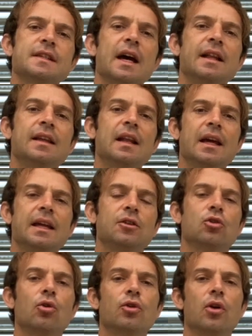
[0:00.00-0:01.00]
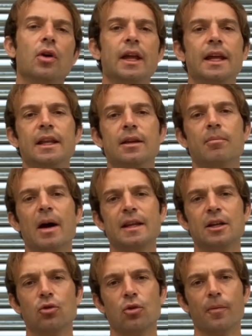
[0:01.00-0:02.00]
Adelaide corner in
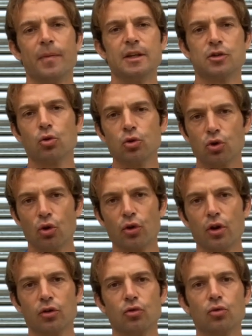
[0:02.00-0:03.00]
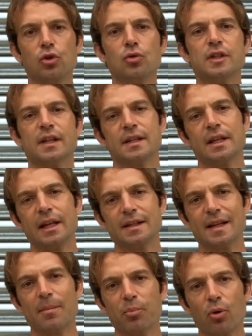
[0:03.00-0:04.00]
Manico. It's a good corner to use as an
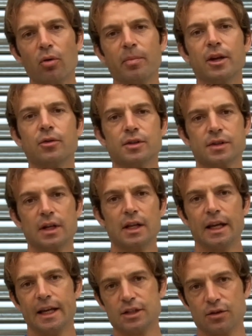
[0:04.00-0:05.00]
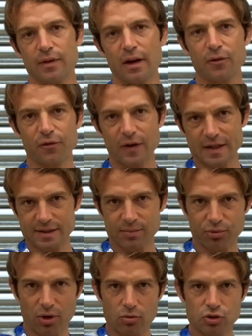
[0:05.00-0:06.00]
example because it's a very fast
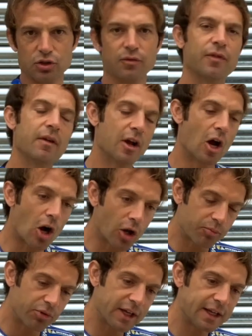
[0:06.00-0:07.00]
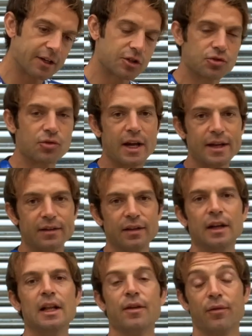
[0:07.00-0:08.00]
approach, very hard braking straight,
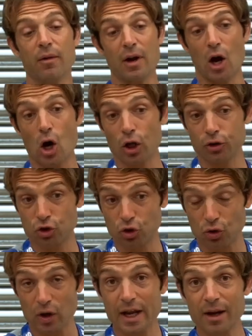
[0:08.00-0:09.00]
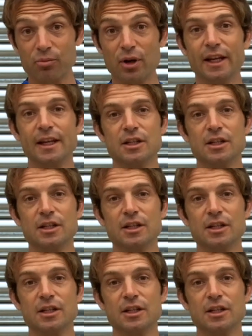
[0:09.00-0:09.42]
very hard rear braking as